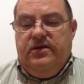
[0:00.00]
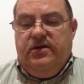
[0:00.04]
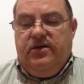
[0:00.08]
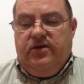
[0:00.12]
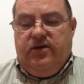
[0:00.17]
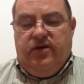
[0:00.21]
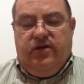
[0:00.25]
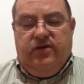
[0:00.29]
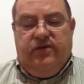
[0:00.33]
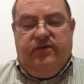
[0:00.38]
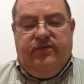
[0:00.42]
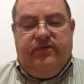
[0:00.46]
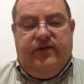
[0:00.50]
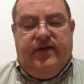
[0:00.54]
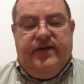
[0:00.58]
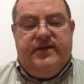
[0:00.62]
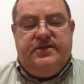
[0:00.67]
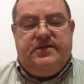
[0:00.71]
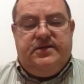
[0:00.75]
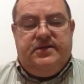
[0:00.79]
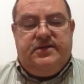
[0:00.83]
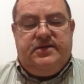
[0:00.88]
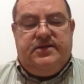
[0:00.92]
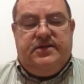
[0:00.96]
Colonel
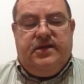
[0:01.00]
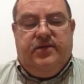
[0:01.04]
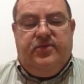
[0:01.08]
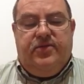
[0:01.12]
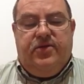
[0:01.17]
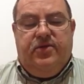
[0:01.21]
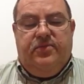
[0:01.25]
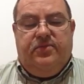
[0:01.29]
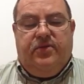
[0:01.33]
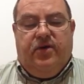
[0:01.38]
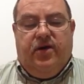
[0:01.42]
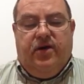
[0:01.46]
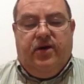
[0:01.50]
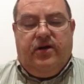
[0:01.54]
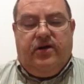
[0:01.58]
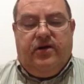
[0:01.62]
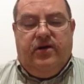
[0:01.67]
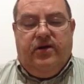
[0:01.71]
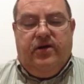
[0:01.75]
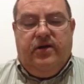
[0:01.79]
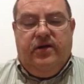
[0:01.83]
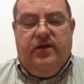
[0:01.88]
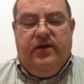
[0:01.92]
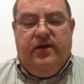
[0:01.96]
Francis W.
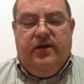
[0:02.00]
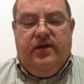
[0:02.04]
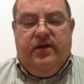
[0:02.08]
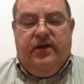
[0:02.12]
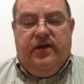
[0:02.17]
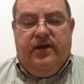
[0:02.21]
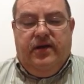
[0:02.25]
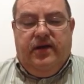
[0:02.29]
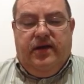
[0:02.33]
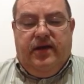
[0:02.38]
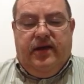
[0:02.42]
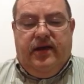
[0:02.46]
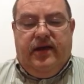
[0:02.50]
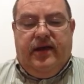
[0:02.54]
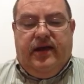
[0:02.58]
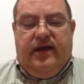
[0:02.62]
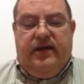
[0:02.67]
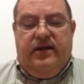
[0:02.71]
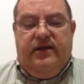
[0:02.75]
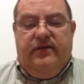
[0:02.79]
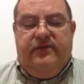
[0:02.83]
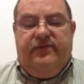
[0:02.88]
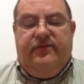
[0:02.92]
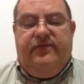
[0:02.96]
Parker, and
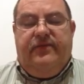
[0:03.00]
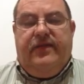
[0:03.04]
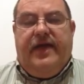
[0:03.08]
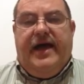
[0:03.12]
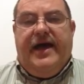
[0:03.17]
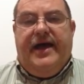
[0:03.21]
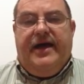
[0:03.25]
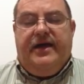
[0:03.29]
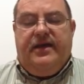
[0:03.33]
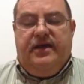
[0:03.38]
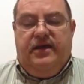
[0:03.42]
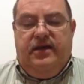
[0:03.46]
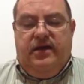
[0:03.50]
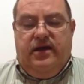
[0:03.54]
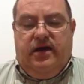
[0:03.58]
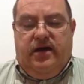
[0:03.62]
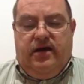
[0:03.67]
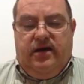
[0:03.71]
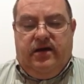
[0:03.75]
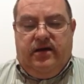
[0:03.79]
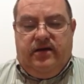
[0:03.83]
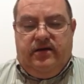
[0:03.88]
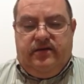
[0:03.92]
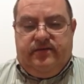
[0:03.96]
Ella Flagg
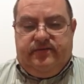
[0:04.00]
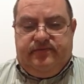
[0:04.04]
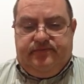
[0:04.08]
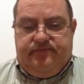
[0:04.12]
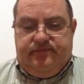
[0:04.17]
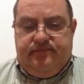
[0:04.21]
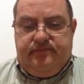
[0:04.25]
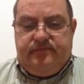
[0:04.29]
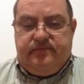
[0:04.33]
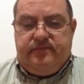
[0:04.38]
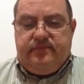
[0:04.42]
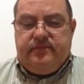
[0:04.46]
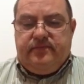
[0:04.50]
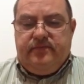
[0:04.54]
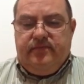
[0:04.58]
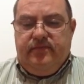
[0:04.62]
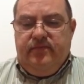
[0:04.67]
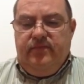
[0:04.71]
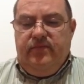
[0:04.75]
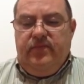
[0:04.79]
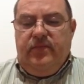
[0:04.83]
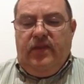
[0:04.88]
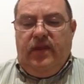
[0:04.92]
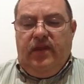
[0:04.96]
Young.
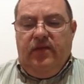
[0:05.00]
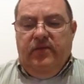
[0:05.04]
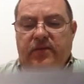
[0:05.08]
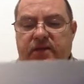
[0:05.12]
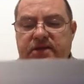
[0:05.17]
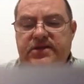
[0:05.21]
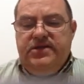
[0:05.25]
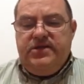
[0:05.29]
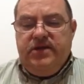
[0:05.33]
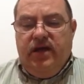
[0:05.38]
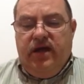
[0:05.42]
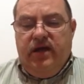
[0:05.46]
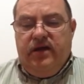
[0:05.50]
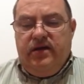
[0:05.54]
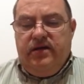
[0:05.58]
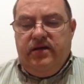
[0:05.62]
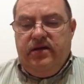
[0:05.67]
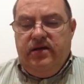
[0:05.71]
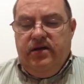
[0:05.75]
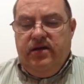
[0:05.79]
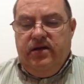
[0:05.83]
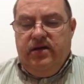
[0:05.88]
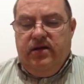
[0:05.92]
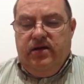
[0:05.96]
Miss
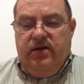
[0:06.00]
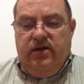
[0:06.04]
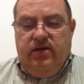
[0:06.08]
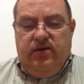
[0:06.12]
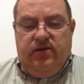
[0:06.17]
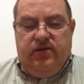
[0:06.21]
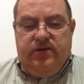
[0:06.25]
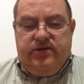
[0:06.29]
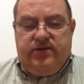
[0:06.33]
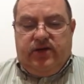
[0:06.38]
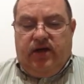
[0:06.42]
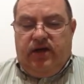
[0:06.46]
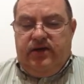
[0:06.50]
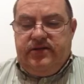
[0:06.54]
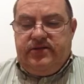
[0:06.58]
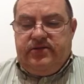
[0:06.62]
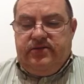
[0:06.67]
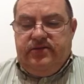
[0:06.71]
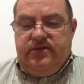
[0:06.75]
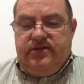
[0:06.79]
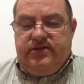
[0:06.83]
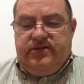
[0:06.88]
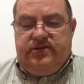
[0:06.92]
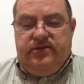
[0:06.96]
Young was
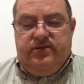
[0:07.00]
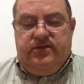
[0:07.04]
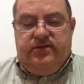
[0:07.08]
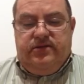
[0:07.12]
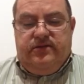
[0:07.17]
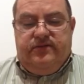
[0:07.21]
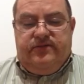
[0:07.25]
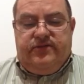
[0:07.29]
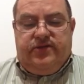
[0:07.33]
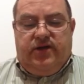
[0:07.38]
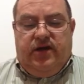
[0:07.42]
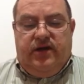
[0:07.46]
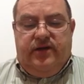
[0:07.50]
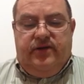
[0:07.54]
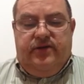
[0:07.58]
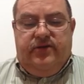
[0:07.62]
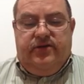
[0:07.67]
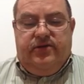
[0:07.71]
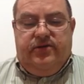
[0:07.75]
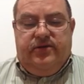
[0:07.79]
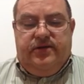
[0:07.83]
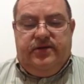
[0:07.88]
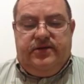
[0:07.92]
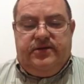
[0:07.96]
also a student of John
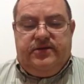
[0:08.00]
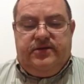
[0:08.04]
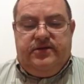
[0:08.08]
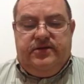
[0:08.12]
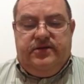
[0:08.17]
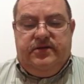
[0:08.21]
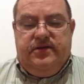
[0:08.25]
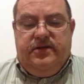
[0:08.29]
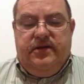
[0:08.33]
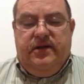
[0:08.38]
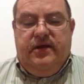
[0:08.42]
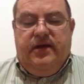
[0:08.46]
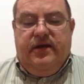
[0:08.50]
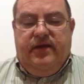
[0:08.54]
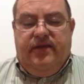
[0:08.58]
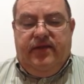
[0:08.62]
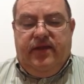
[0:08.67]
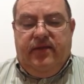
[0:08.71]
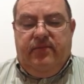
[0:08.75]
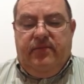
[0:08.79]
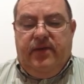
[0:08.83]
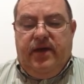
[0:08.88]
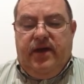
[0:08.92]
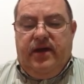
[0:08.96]
Dewey's.
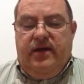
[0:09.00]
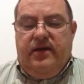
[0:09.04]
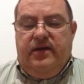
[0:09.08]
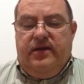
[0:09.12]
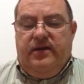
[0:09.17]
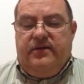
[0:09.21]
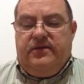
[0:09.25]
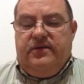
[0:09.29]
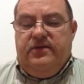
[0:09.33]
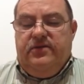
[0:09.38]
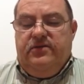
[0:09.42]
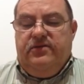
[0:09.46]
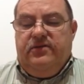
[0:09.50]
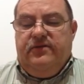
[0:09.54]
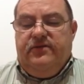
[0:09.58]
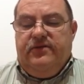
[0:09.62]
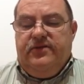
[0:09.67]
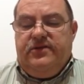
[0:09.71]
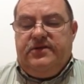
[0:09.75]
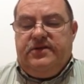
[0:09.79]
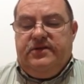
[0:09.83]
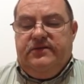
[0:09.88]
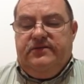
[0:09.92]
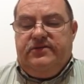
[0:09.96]
They met at the
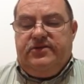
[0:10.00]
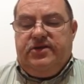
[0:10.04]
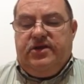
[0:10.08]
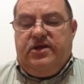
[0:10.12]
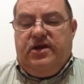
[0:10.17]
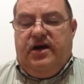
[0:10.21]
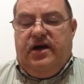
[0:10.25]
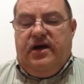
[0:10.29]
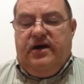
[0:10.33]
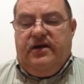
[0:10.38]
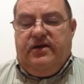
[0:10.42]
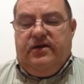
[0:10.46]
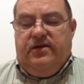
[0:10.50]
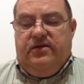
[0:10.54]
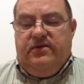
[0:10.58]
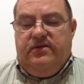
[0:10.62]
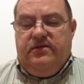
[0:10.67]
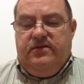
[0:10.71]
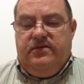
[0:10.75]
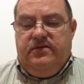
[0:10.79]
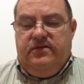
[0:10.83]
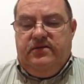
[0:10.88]
University of Chicago.